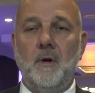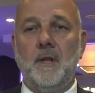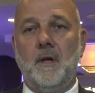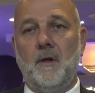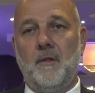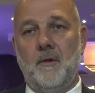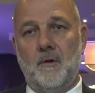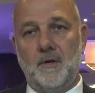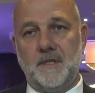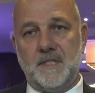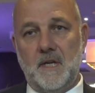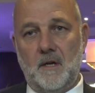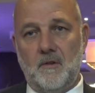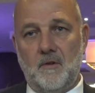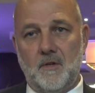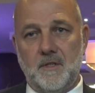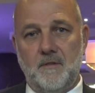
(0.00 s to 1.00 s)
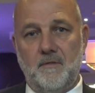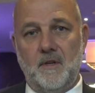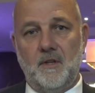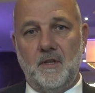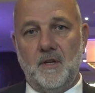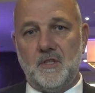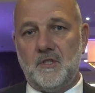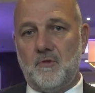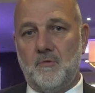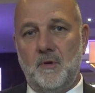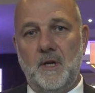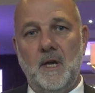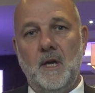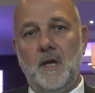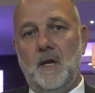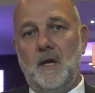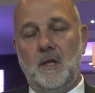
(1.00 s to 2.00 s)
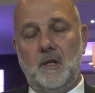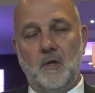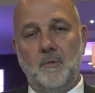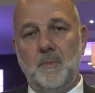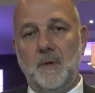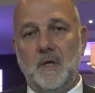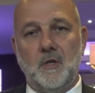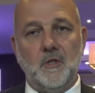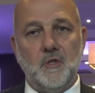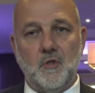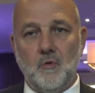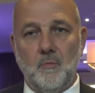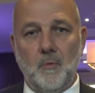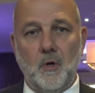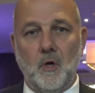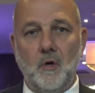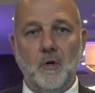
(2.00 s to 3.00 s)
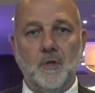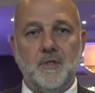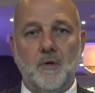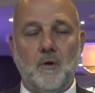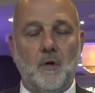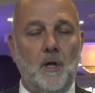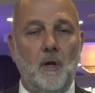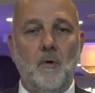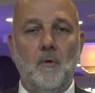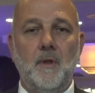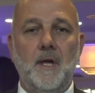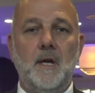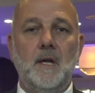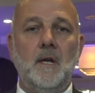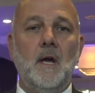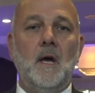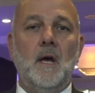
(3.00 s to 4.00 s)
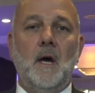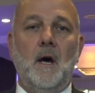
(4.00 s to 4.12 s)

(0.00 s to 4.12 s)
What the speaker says: In other sectors of industry, it could be consumer goods or clothing.